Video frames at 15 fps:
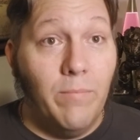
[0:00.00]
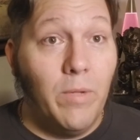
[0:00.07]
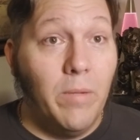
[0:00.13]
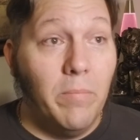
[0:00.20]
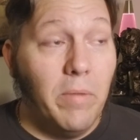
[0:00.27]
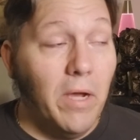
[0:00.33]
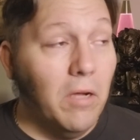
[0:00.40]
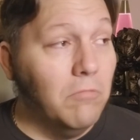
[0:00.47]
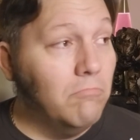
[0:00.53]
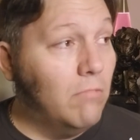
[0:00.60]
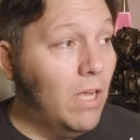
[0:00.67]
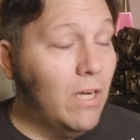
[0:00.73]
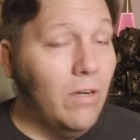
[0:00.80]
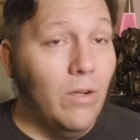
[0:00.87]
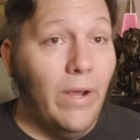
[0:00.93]
me about,
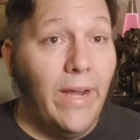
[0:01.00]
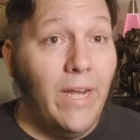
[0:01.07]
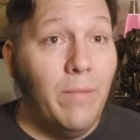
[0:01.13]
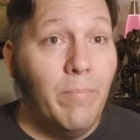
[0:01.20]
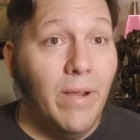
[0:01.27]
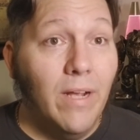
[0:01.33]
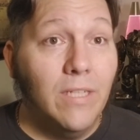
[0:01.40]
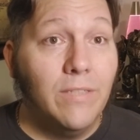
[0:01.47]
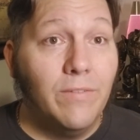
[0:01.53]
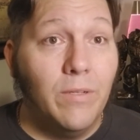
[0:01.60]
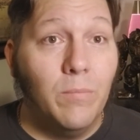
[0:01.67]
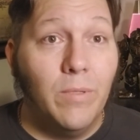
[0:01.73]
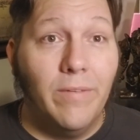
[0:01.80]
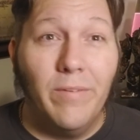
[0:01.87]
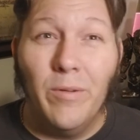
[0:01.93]
I don't know, 80 pounds, if you
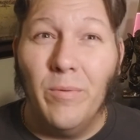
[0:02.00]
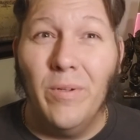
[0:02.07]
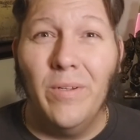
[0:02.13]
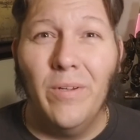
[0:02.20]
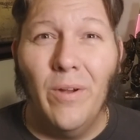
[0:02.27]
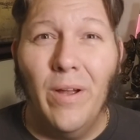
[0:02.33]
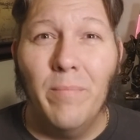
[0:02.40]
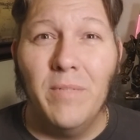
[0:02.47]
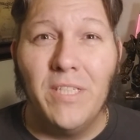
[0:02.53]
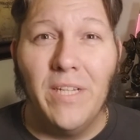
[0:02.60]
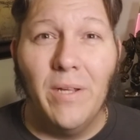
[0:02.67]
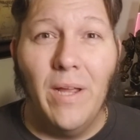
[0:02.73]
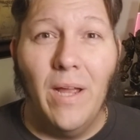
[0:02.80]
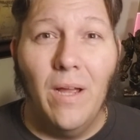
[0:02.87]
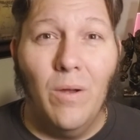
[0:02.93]
can believe it. You don't know how much
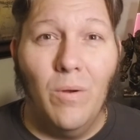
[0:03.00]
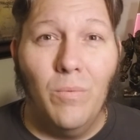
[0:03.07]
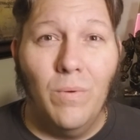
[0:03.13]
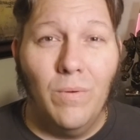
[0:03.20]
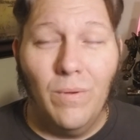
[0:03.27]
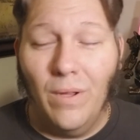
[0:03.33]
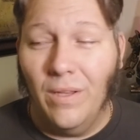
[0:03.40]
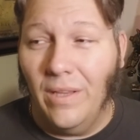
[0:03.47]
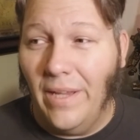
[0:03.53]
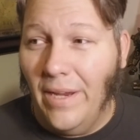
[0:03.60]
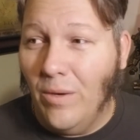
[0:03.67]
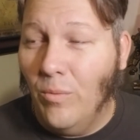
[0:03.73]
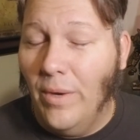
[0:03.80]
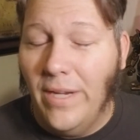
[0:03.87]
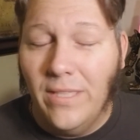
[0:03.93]
a
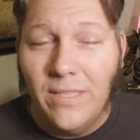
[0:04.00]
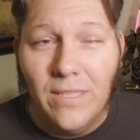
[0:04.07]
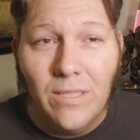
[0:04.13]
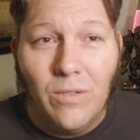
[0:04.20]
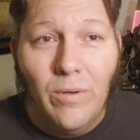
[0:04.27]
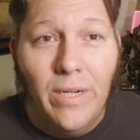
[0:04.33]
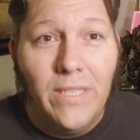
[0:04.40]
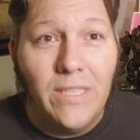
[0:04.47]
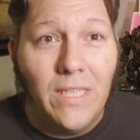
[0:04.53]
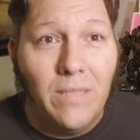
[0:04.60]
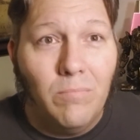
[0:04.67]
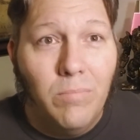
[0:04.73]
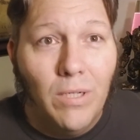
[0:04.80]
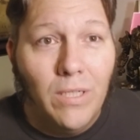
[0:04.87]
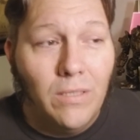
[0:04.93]
leg weighs? It's crazy.
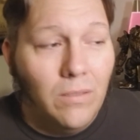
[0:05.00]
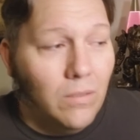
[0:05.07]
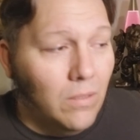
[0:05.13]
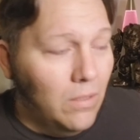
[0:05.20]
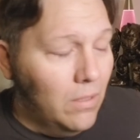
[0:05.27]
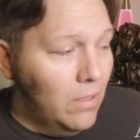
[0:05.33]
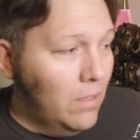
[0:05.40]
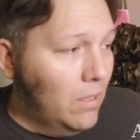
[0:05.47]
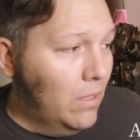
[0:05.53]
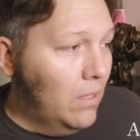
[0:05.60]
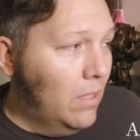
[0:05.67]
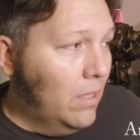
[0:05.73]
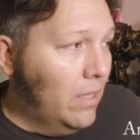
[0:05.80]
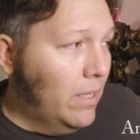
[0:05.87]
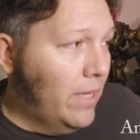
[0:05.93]
But
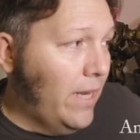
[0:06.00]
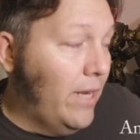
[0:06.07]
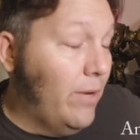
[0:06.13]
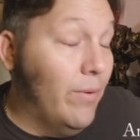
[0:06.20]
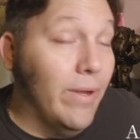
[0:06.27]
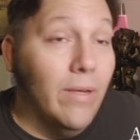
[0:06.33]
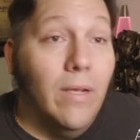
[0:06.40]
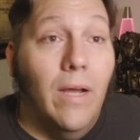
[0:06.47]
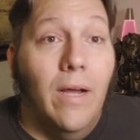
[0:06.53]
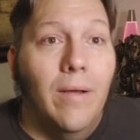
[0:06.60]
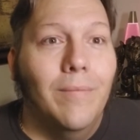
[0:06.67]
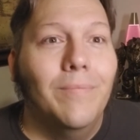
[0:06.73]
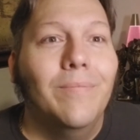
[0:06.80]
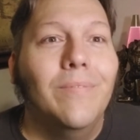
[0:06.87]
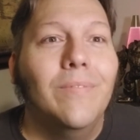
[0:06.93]
anyway,
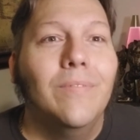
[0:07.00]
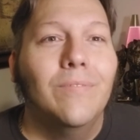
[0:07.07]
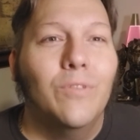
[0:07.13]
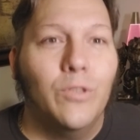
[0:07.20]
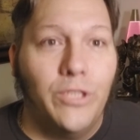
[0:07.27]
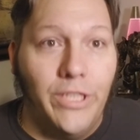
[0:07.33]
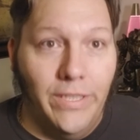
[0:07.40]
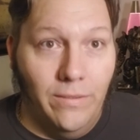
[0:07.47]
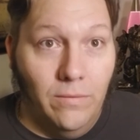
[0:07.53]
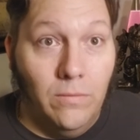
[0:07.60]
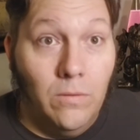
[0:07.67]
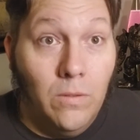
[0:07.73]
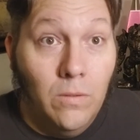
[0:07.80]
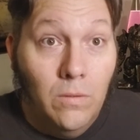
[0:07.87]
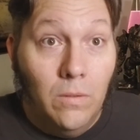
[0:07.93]
full shit.
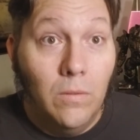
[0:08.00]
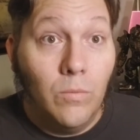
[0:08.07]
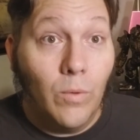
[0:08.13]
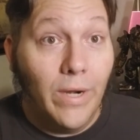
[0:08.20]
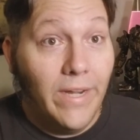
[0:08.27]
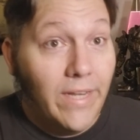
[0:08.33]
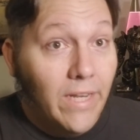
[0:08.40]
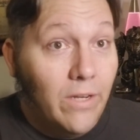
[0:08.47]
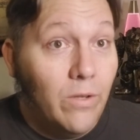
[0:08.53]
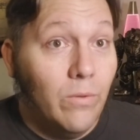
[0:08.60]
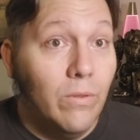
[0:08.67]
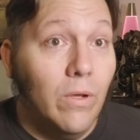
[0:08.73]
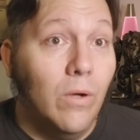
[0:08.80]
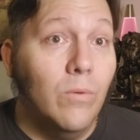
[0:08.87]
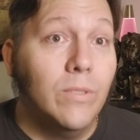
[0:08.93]
What I did do
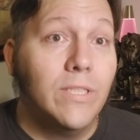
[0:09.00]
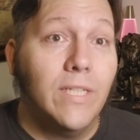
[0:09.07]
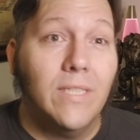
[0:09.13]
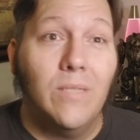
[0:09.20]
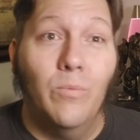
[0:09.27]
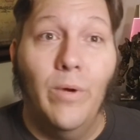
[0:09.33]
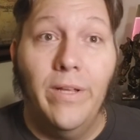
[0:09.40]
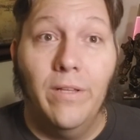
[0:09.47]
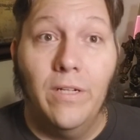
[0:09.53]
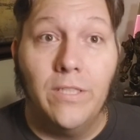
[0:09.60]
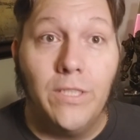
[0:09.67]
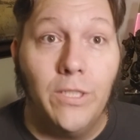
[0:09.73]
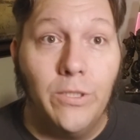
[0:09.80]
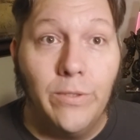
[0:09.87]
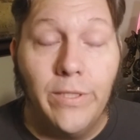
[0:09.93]
though was get some weight loss
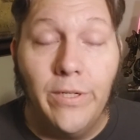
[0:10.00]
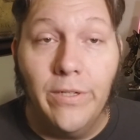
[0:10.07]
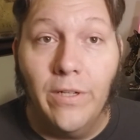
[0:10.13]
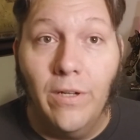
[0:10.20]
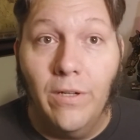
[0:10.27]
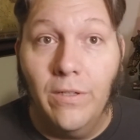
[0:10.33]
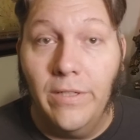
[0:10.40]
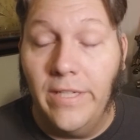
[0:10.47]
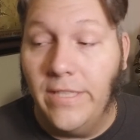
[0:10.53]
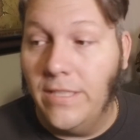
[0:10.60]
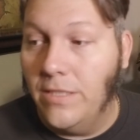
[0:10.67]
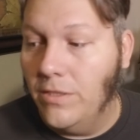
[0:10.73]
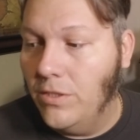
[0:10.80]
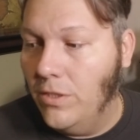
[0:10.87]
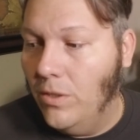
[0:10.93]
surgery during the holidays.
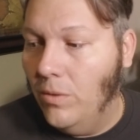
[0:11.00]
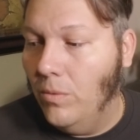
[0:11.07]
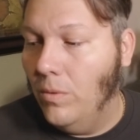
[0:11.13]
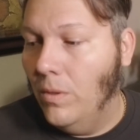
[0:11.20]
And so